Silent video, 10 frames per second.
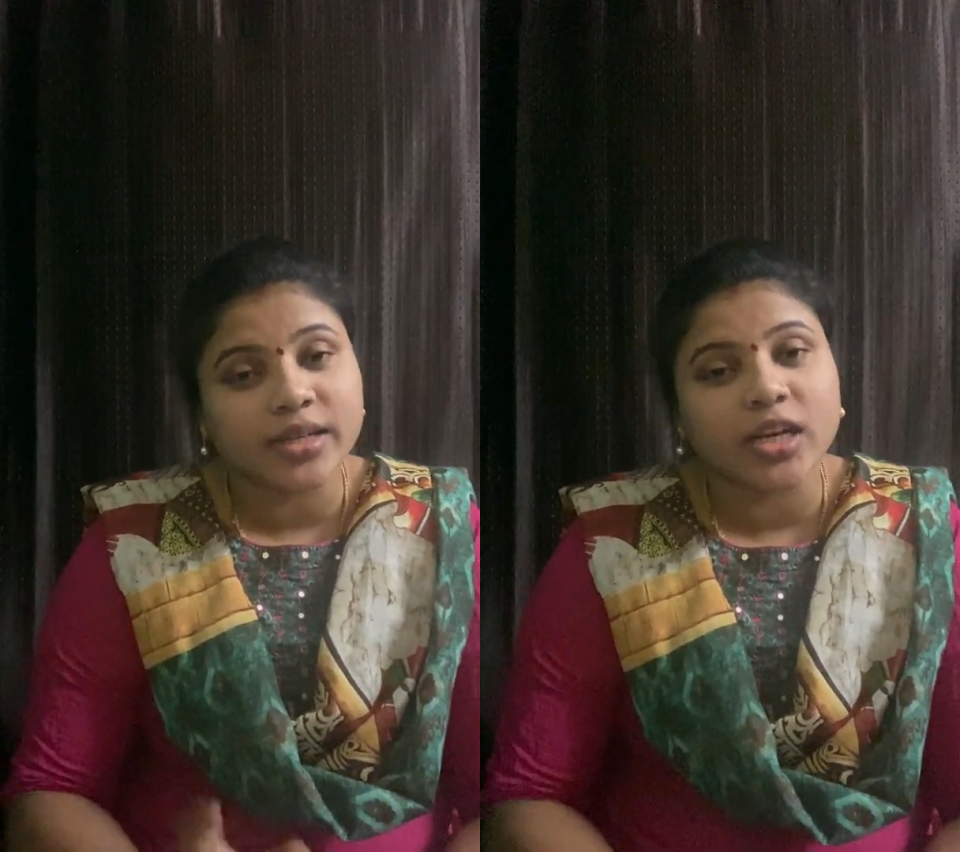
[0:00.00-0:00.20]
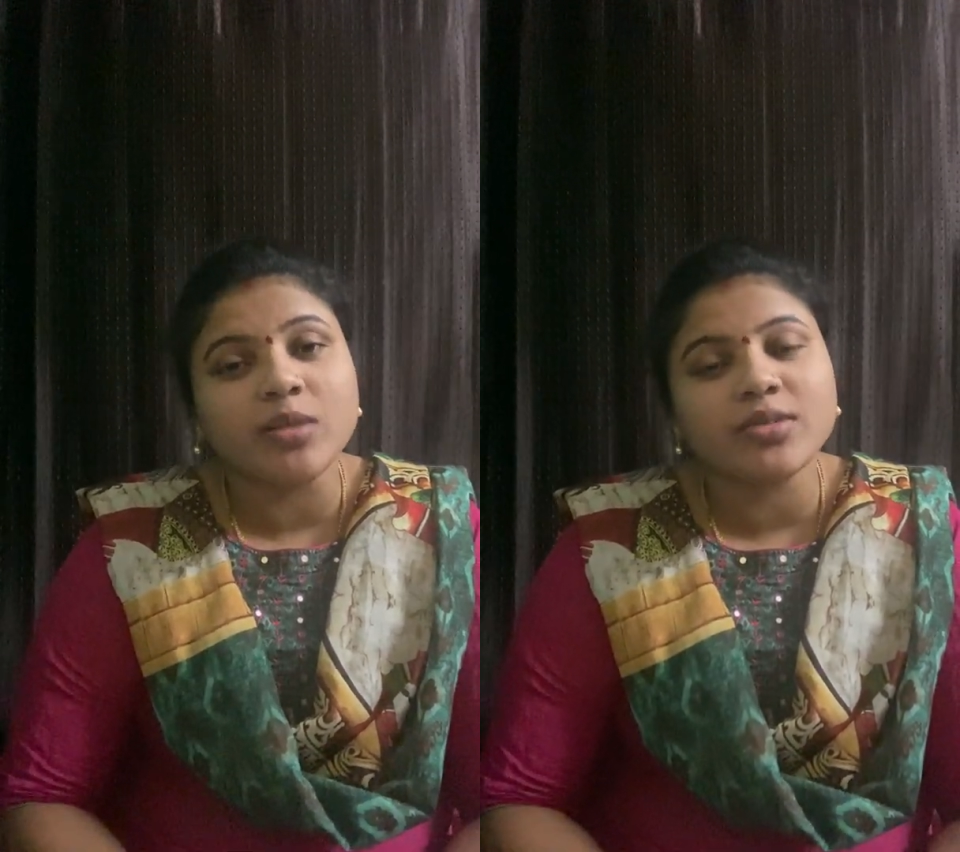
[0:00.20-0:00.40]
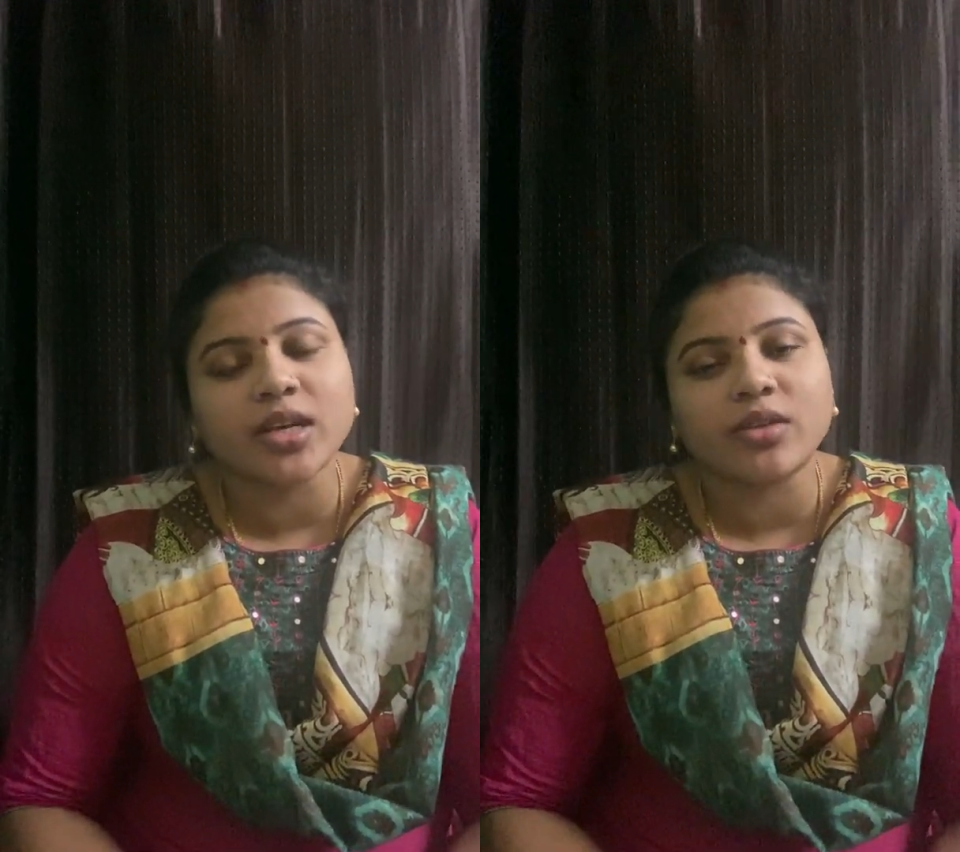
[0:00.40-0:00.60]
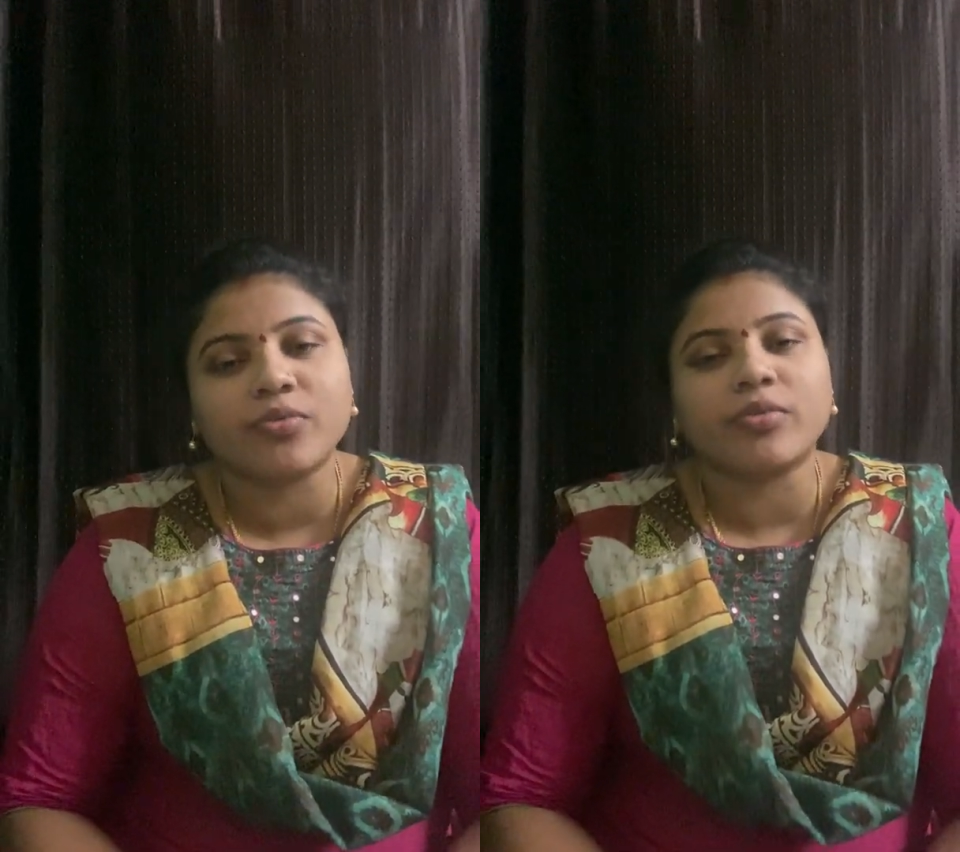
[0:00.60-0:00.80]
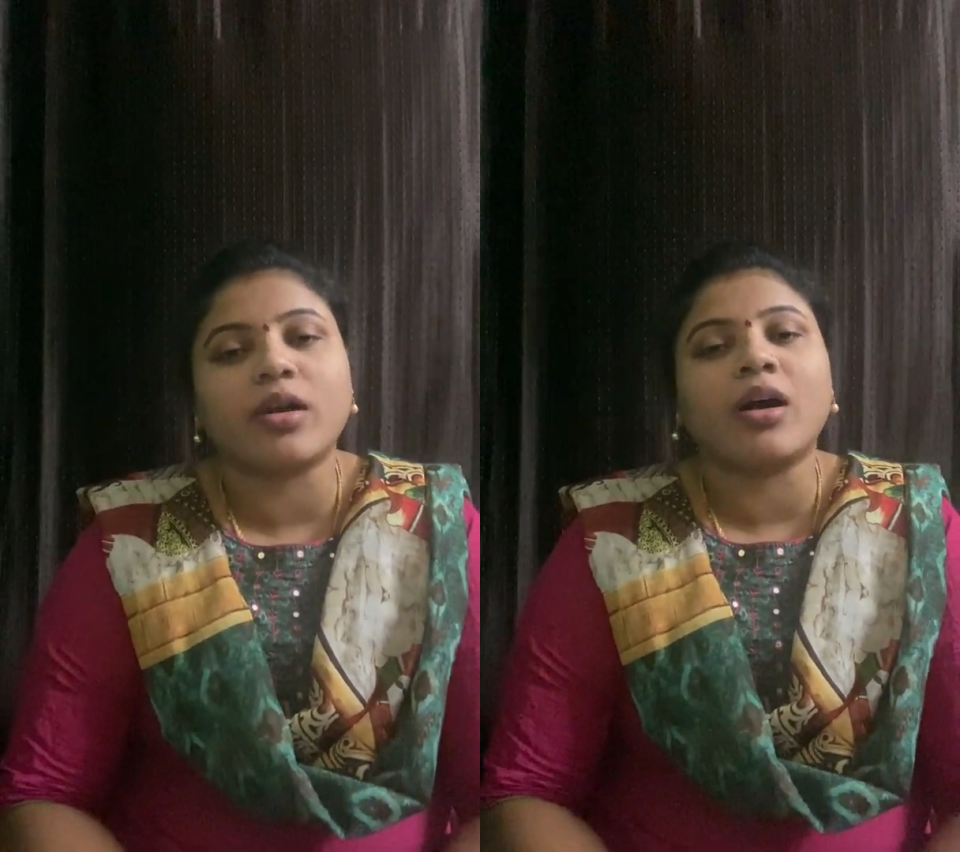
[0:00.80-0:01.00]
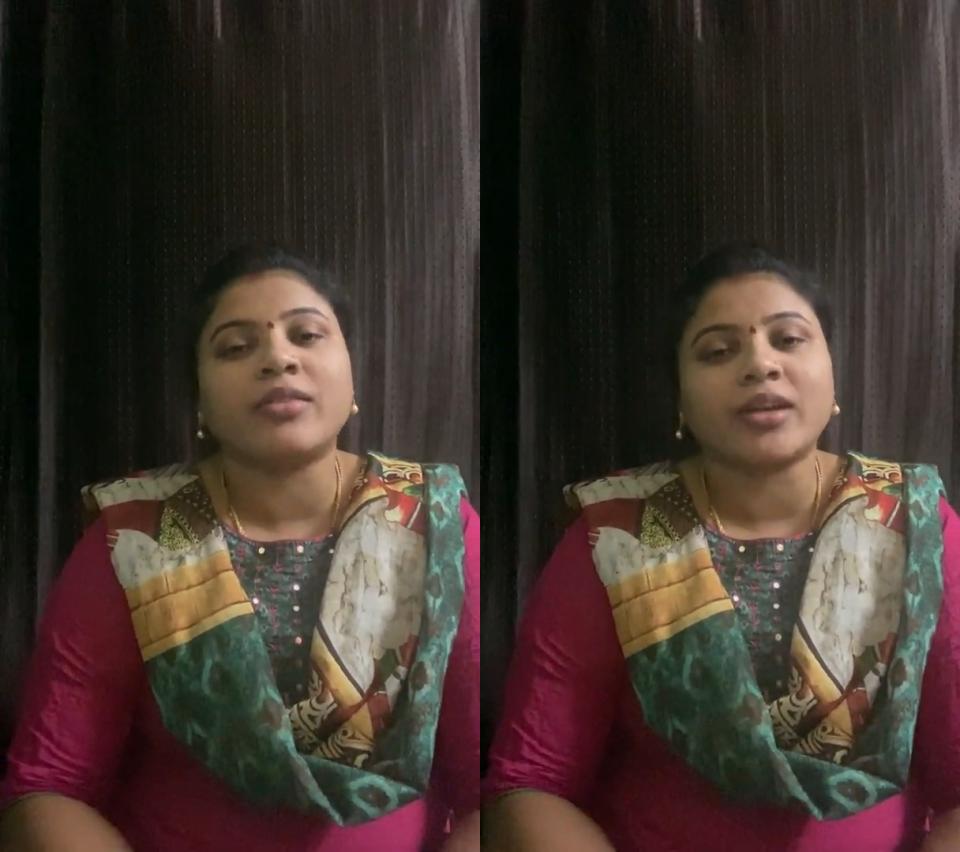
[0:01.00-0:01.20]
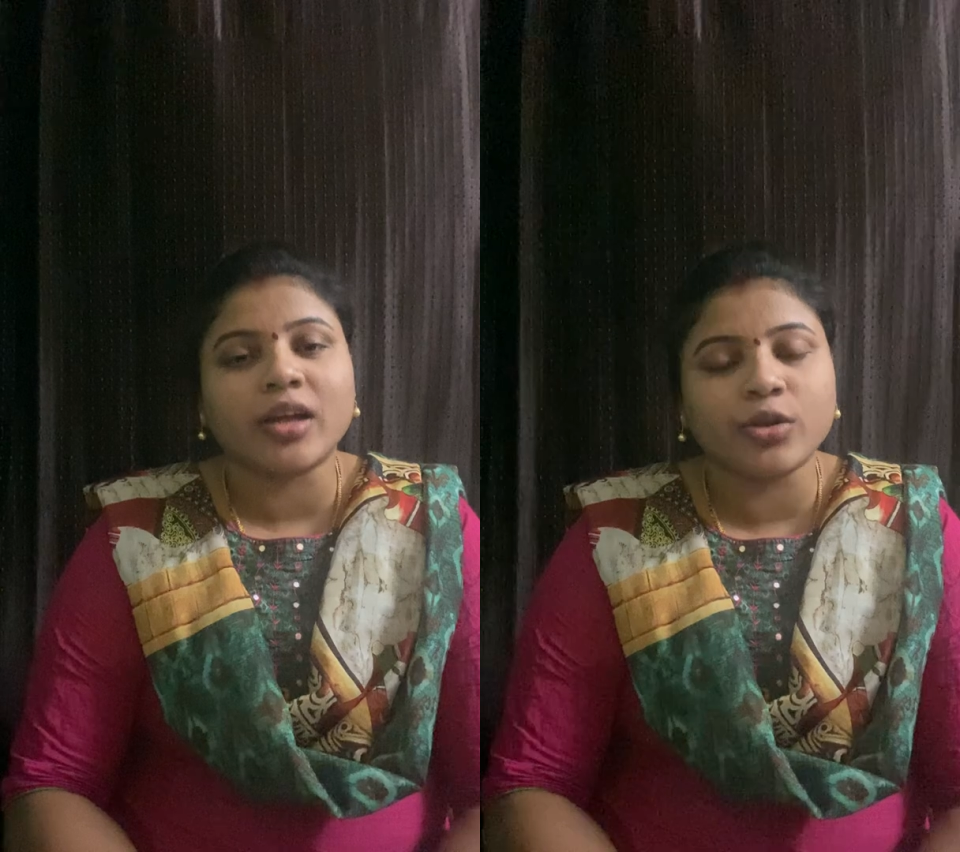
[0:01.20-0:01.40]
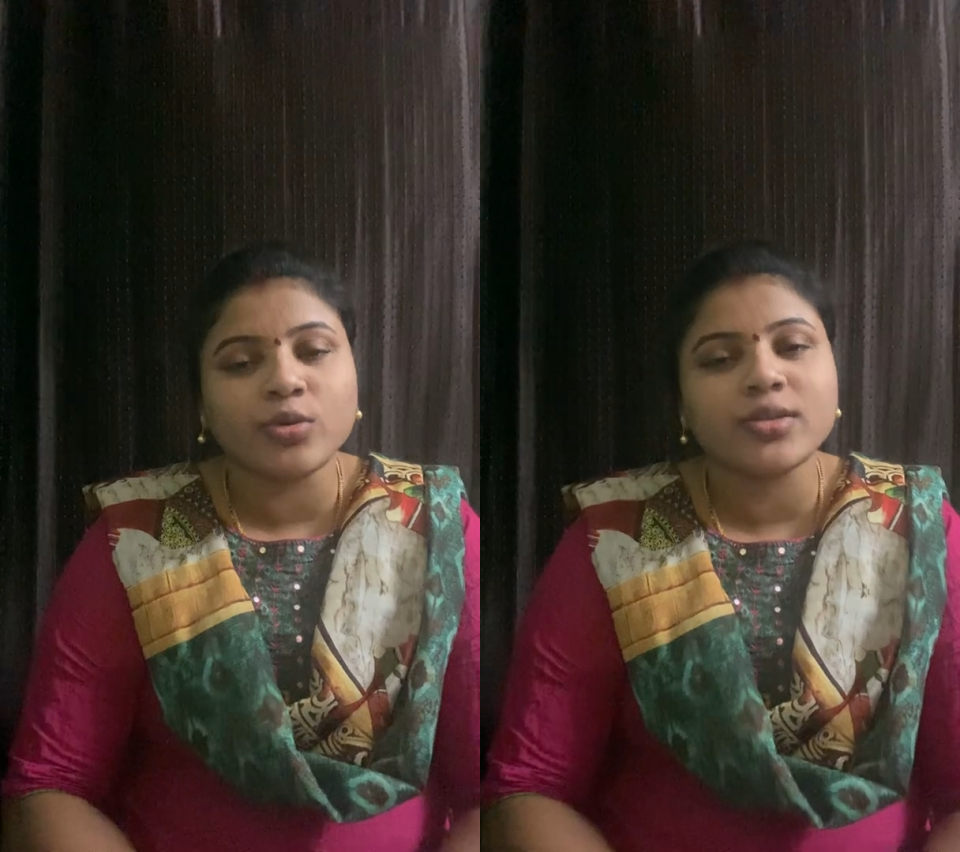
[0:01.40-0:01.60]
terms that are
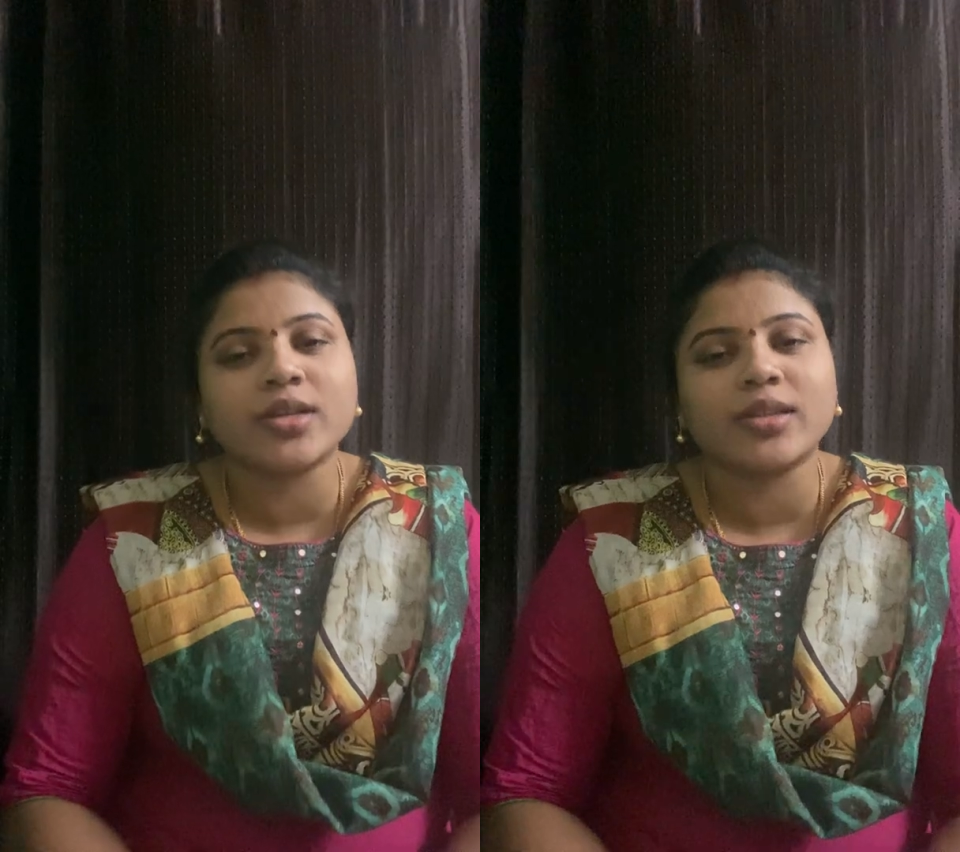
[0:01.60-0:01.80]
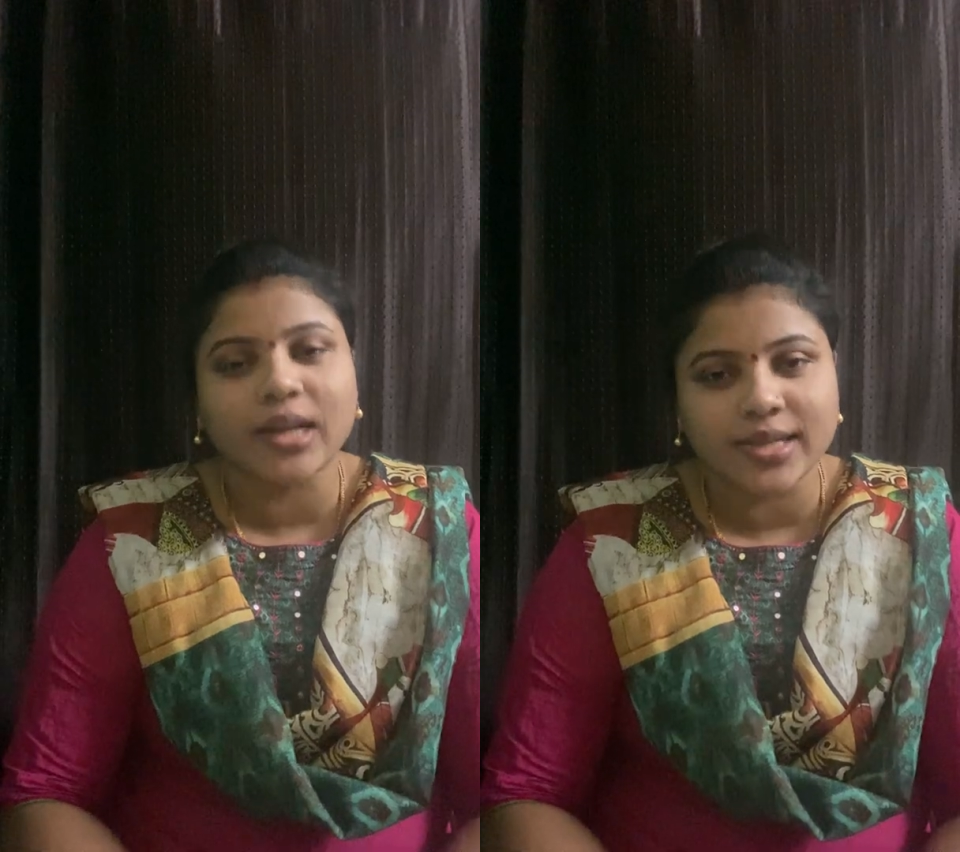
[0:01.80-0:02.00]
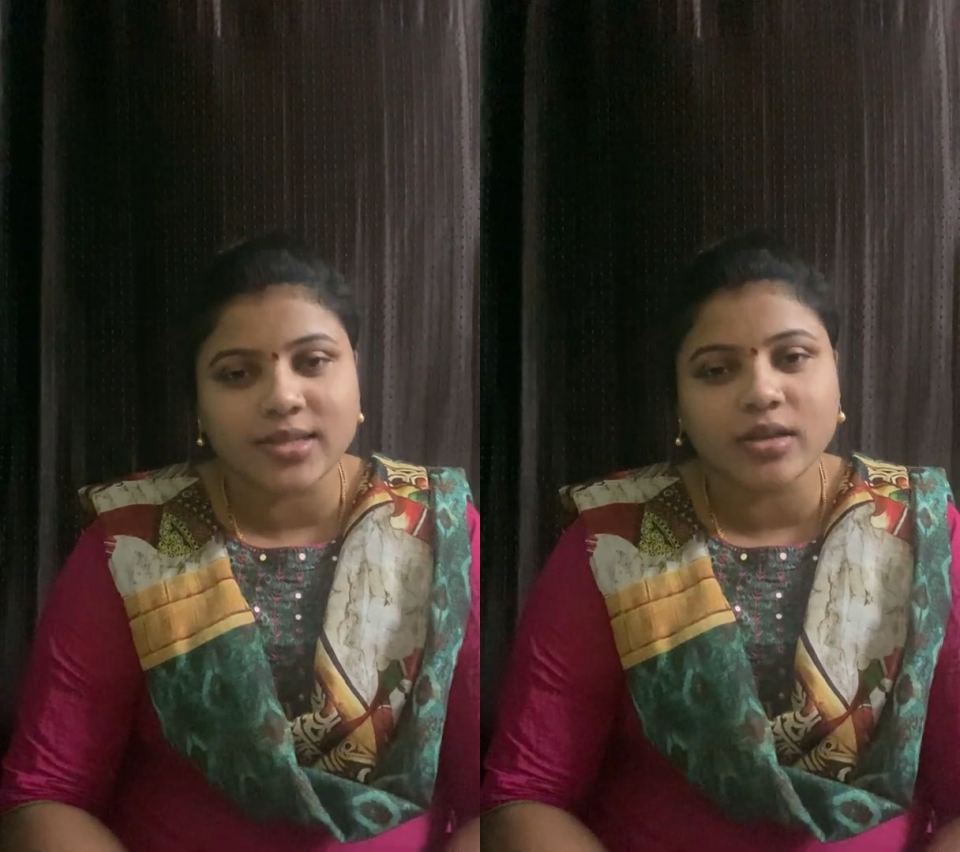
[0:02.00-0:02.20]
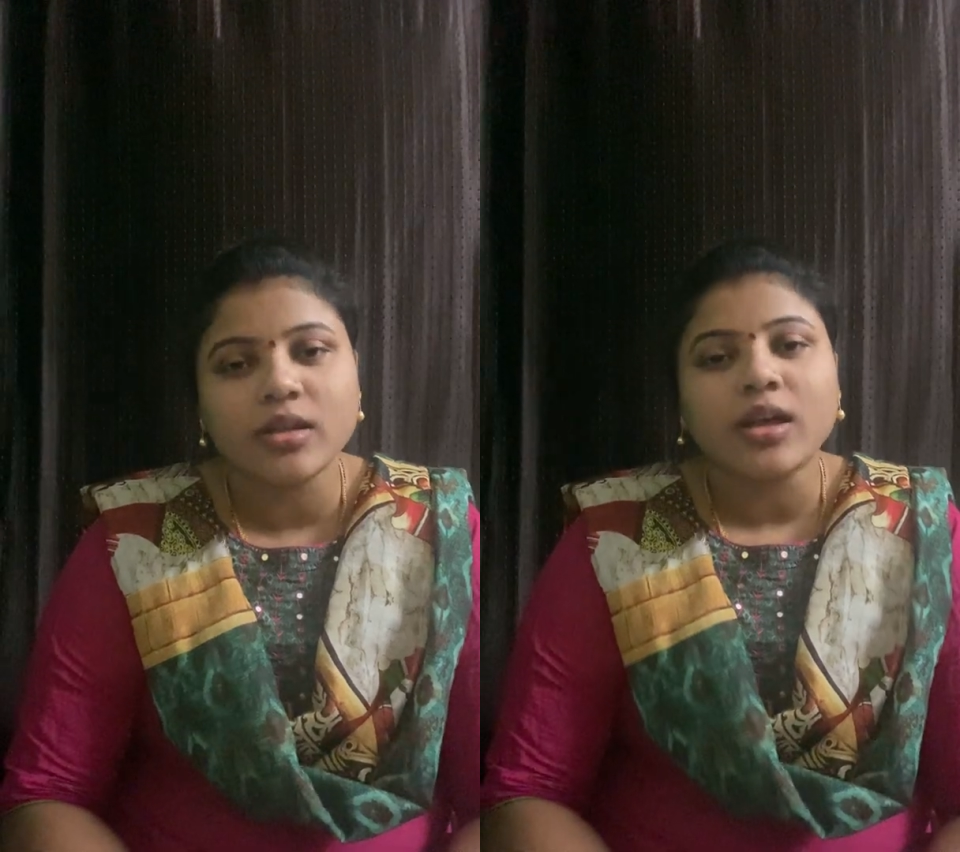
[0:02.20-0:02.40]
used in the lesson.